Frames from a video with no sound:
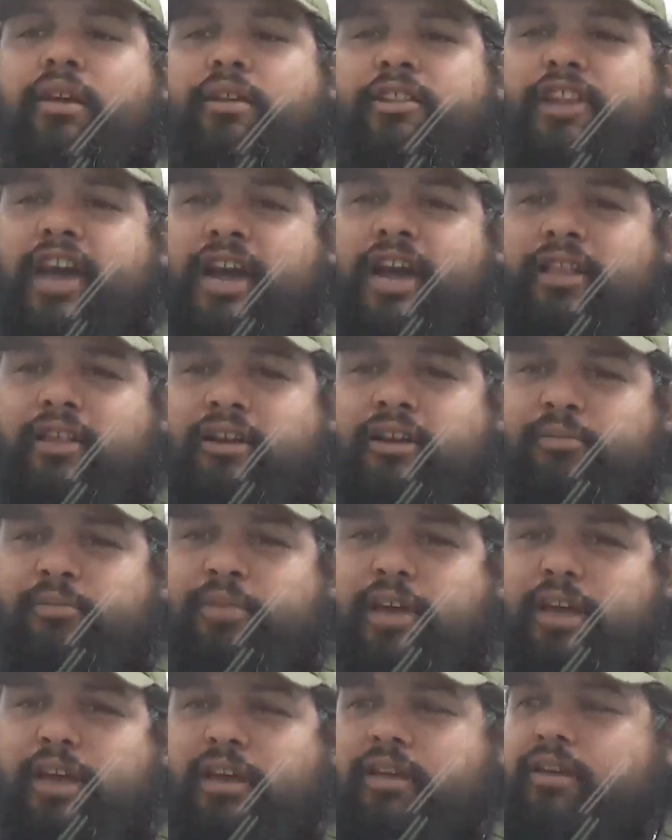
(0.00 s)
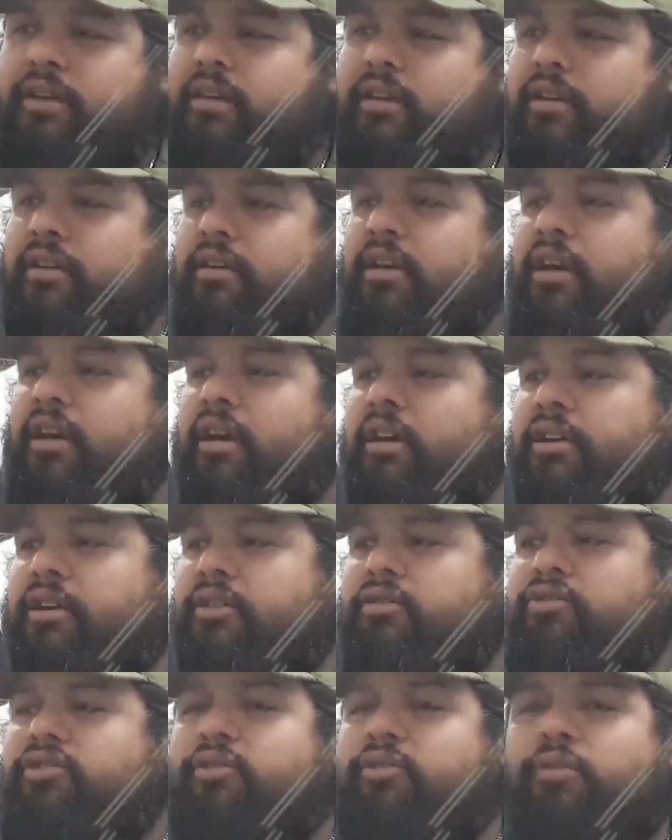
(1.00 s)
nylon a bit.
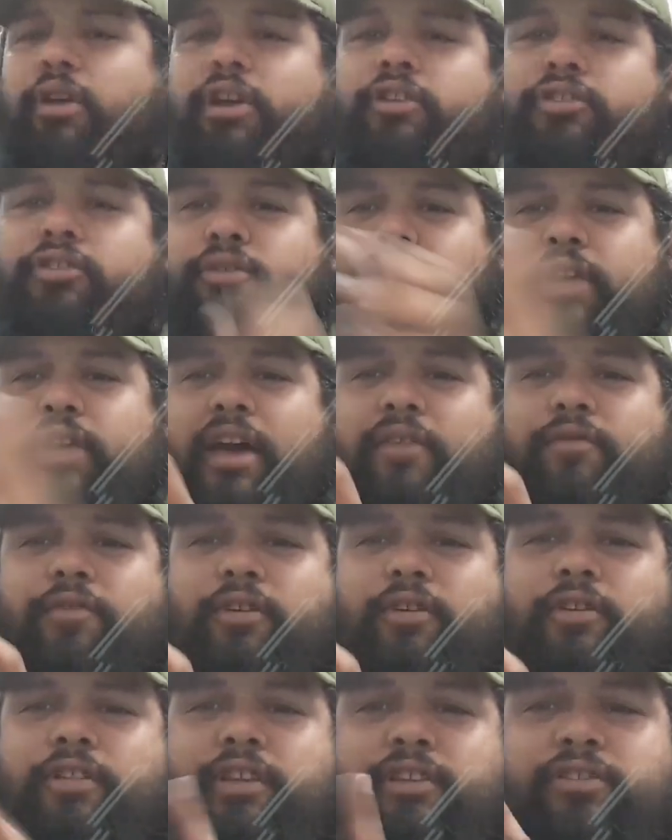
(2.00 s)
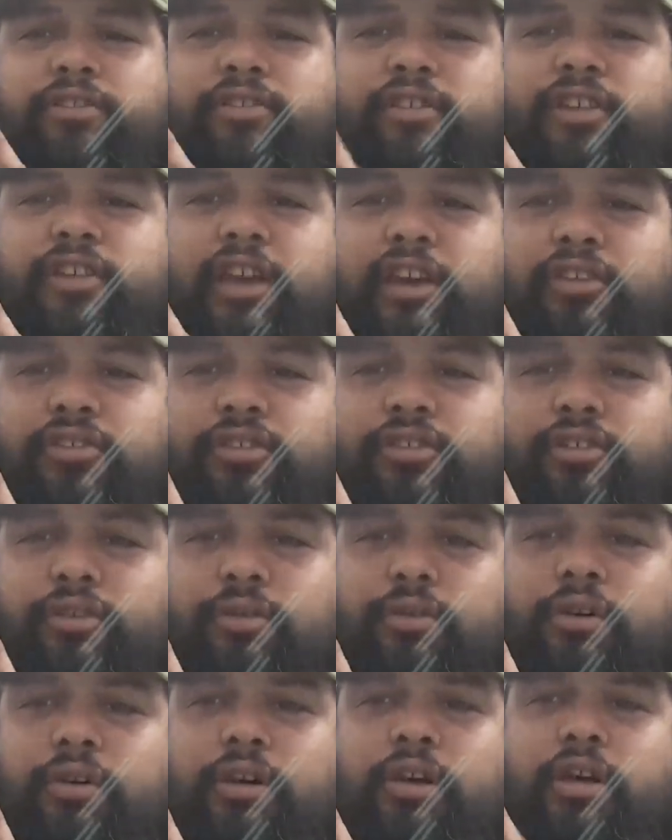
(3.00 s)
Usually want to do that for at least a day or
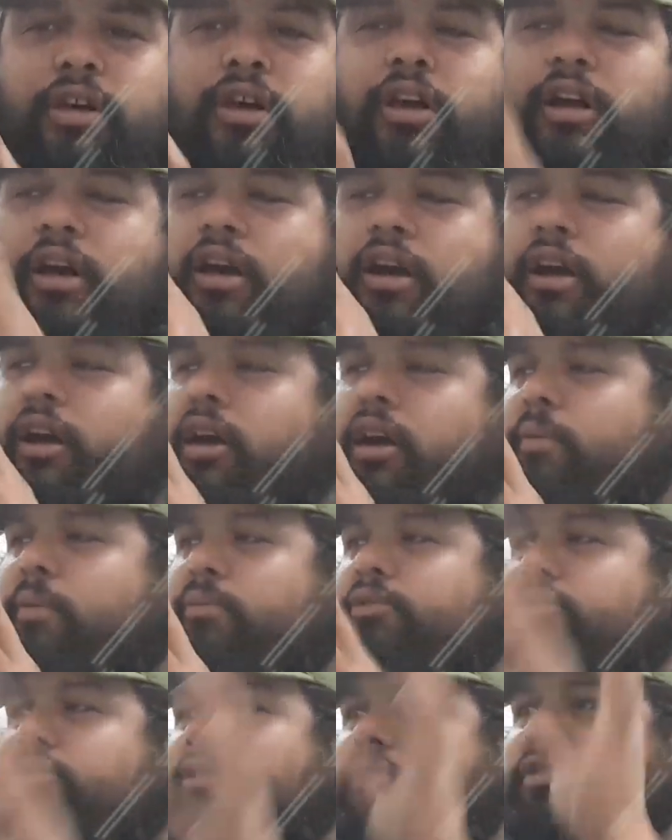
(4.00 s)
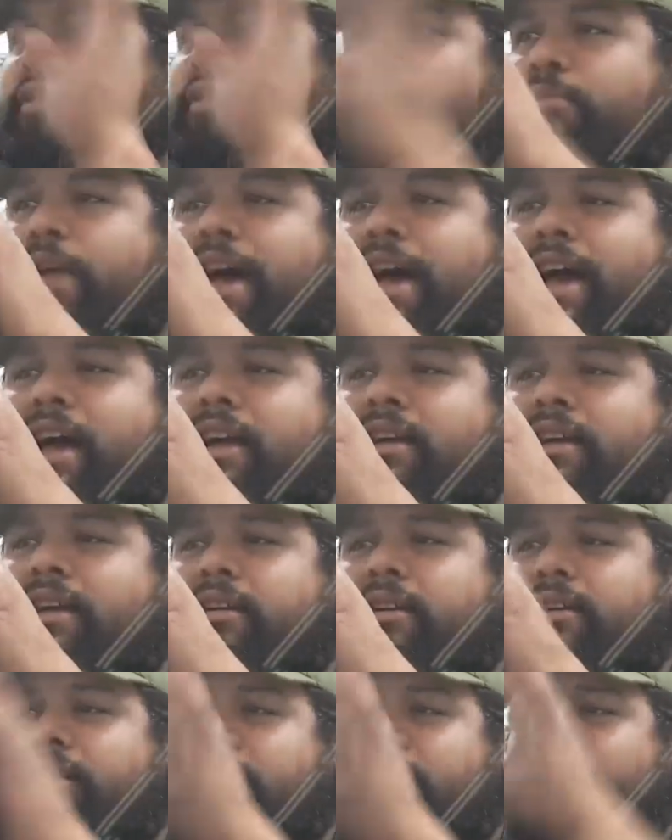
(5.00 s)
2 so that the bag
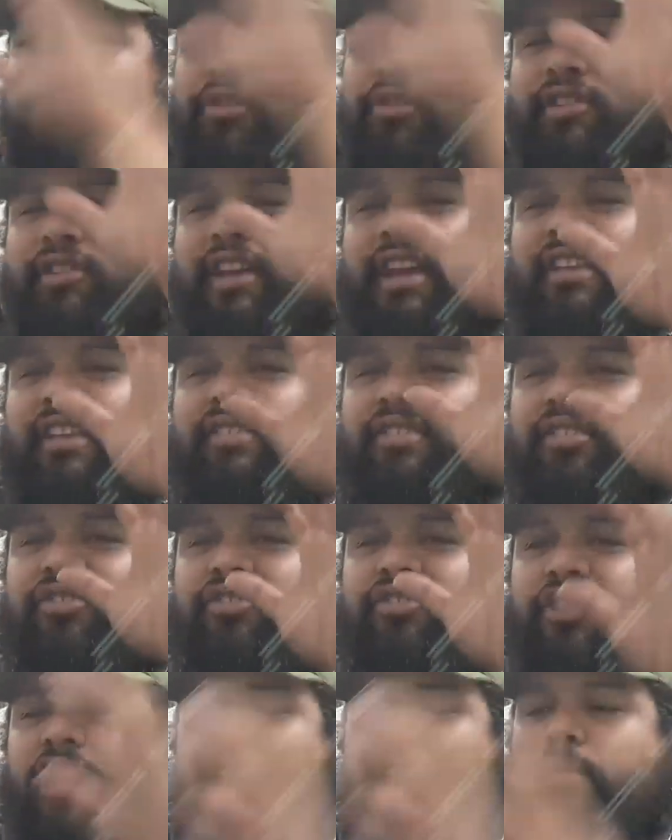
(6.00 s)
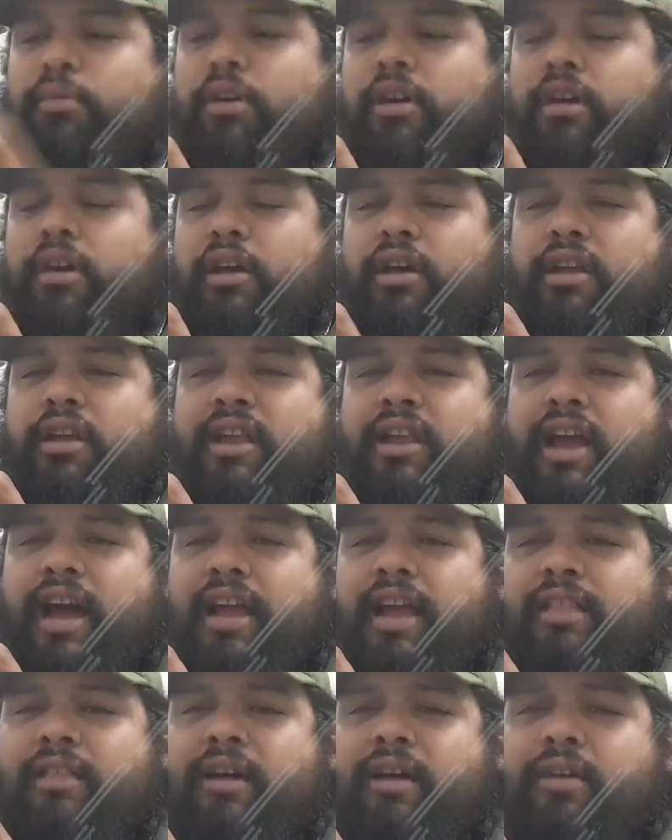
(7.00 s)
retains its shape.
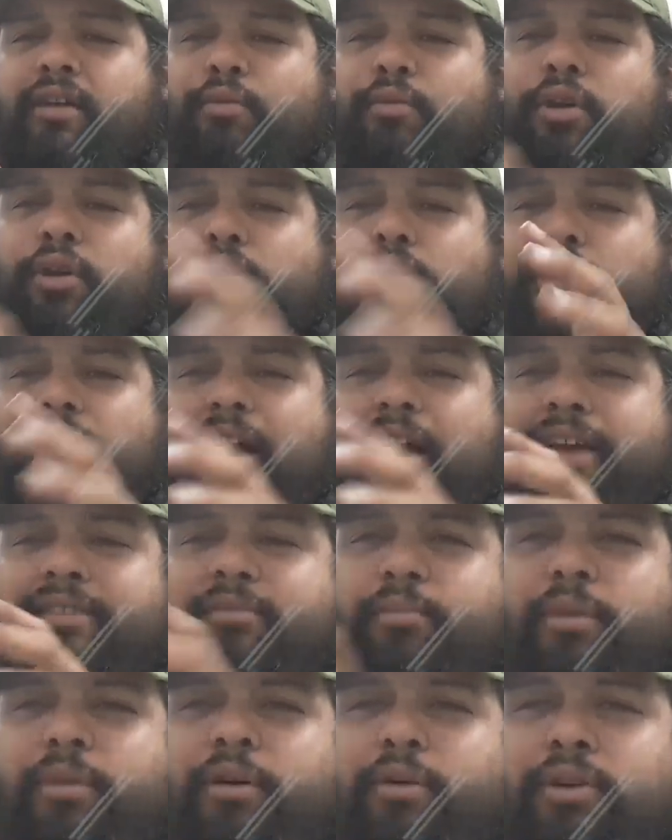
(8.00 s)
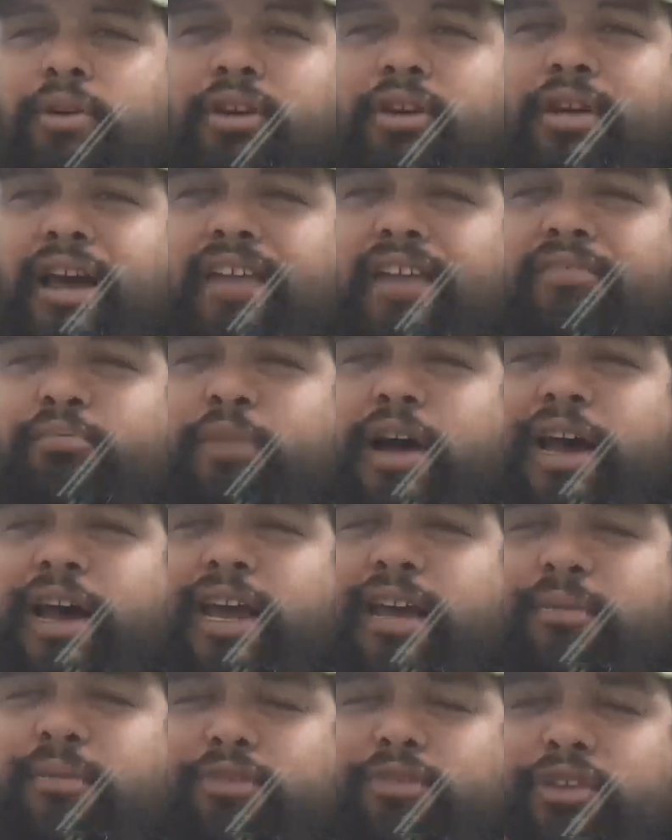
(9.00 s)
Nylon, when you guys buy them,